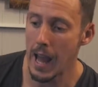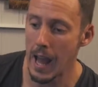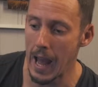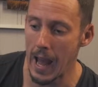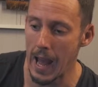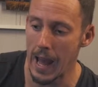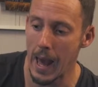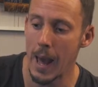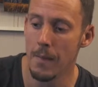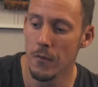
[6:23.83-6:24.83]

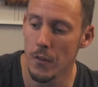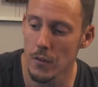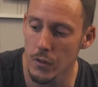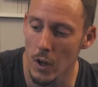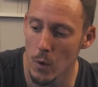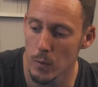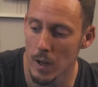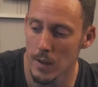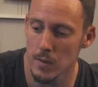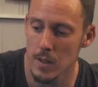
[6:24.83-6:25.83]
and so
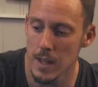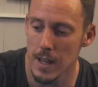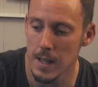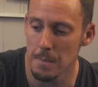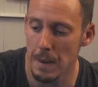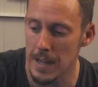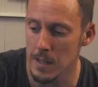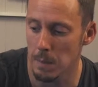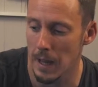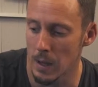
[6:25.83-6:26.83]
does the
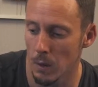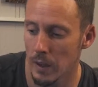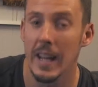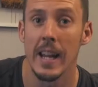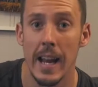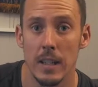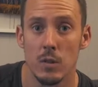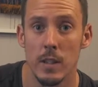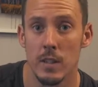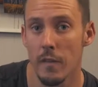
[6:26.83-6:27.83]
base plate or the connector
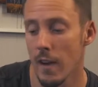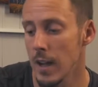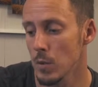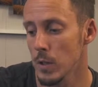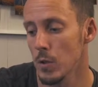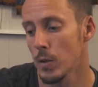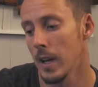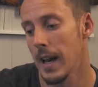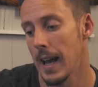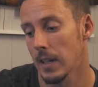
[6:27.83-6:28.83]
interface, which you
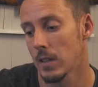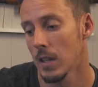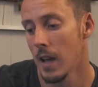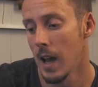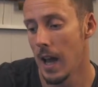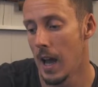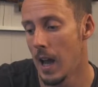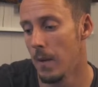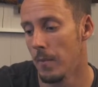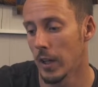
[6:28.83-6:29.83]
connect
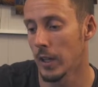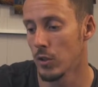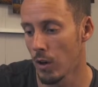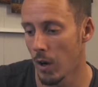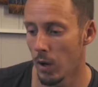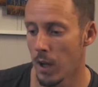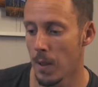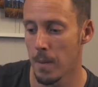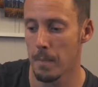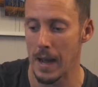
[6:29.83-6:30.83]
the controller,
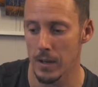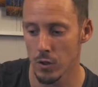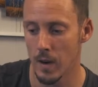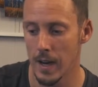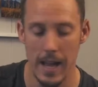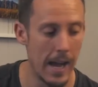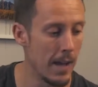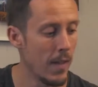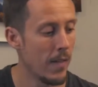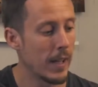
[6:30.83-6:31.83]
the battery,
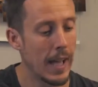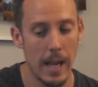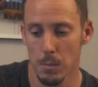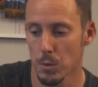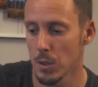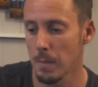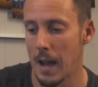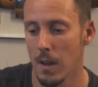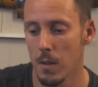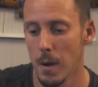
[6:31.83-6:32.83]
and then the cables that
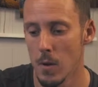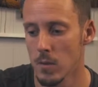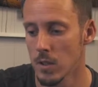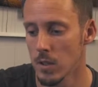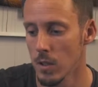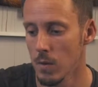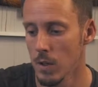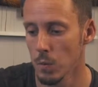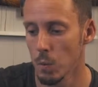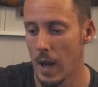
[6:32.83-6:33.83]
power the motor to
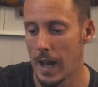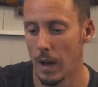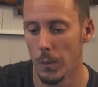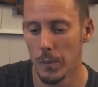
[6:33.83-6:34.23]
as well.